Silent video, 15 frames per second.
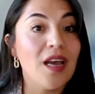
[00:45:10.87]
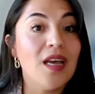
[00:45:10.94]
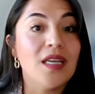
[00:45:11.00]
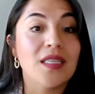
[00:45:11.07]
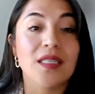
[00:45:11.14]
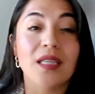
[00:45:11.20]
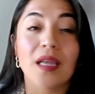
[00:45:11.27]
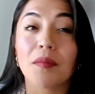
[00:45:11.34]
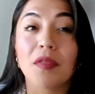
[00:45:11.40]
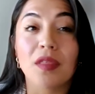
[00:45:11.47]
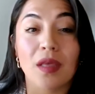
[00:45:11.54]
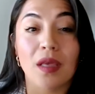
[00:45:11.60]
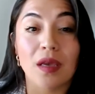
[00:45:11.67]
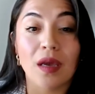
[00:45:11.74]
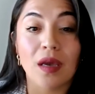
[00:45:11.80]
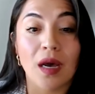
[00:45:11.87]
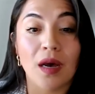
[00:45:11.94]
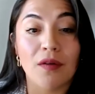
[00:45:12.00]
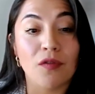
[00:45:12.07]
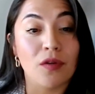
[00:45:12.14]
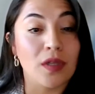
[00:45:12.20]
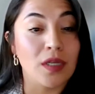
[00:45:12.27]
Same thing
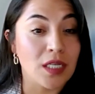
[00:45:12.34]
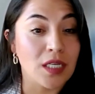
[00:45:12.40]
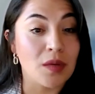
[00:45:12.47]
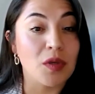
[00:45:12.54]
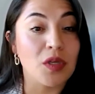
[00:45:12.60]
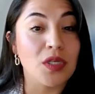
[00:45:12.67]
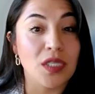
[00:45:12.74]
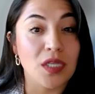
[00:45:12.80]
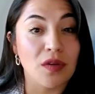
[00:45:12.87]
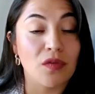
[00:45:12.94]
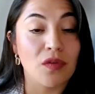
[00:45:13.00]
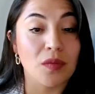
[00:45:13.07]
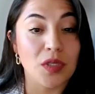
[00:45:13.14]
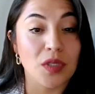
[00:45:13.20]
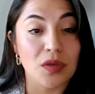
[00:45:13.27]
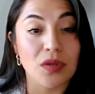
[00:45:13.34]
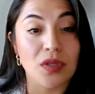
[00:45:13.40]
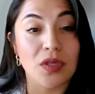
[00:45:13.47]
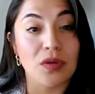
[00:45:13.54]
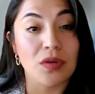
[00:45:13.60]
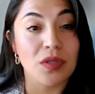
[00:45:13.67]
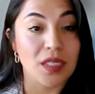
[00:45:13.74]
for the DWC Form
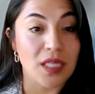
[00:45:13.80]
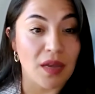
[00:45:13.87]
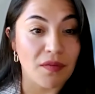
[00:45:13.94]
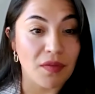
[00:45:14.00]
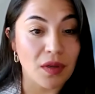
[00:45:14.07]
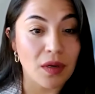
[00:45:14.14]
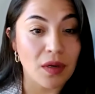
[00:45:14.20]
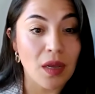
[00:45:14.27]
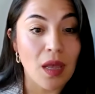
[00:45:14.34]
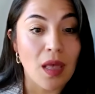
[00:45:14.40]
007.